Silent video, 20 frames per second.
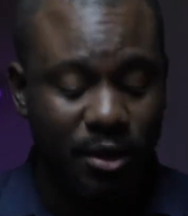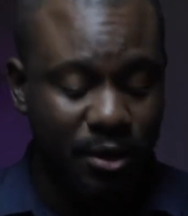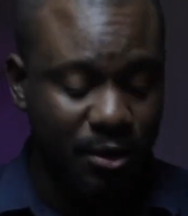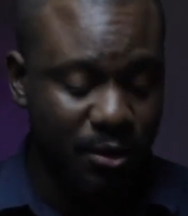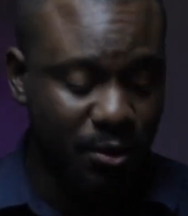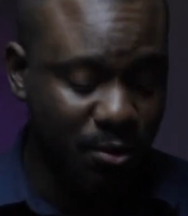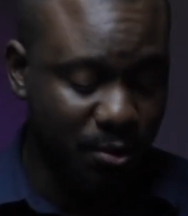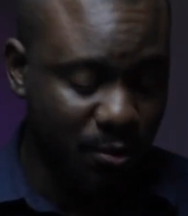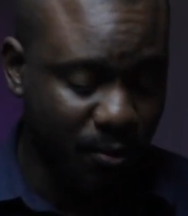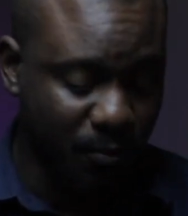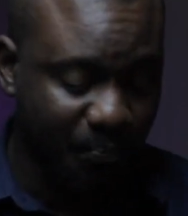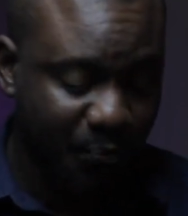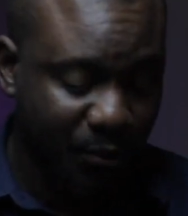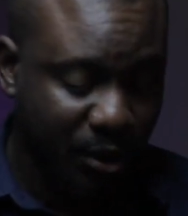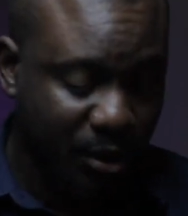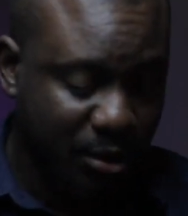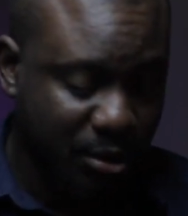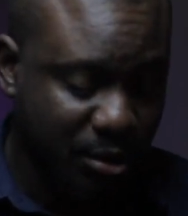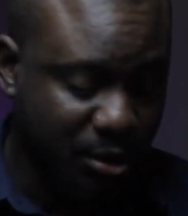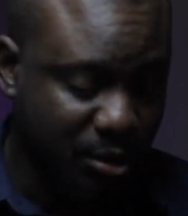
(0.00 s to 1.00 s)
you know.
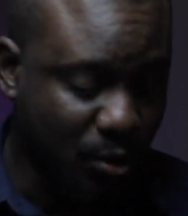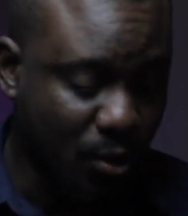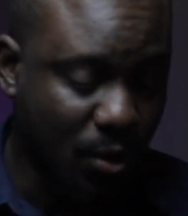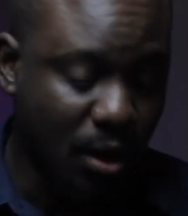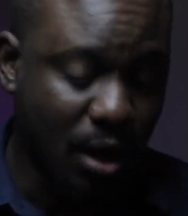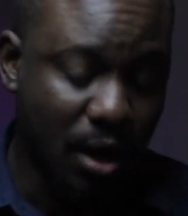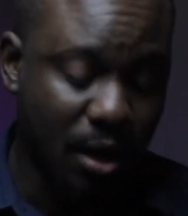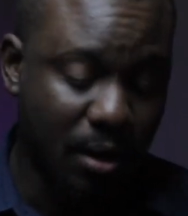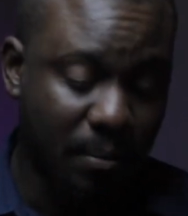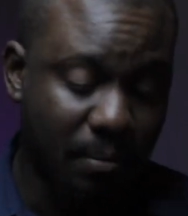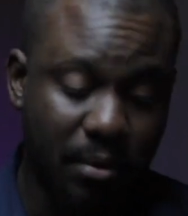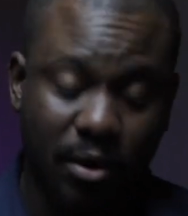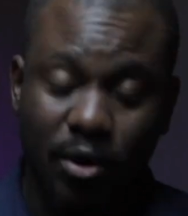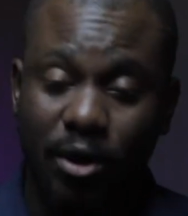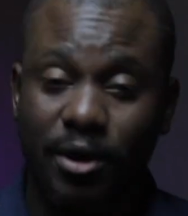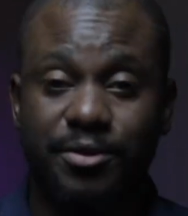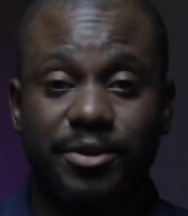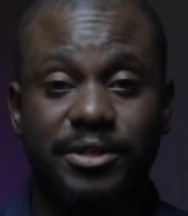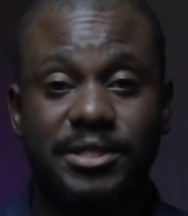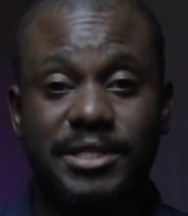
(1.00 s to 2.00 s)
So
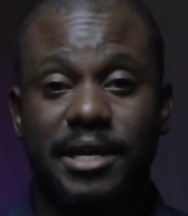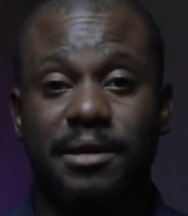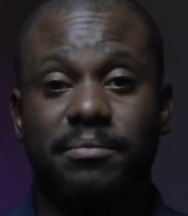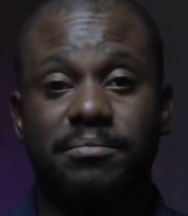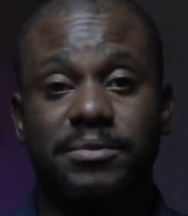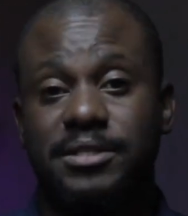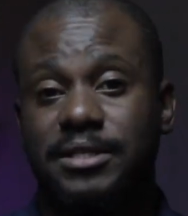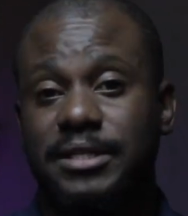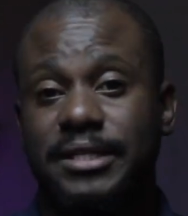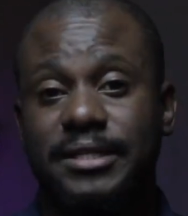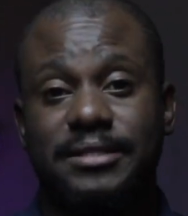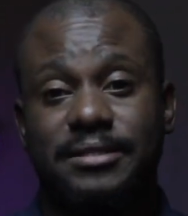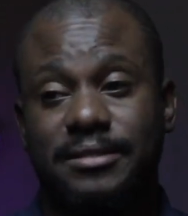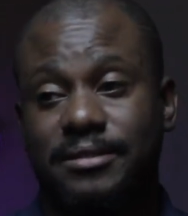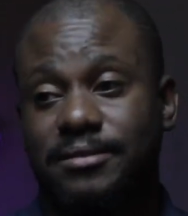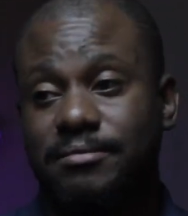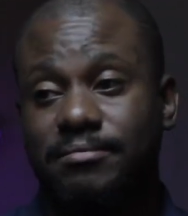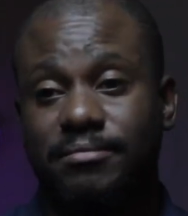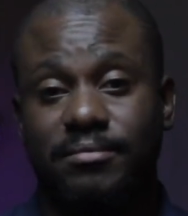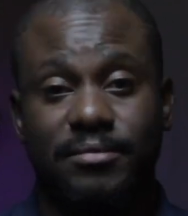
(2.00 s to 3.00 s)
other times it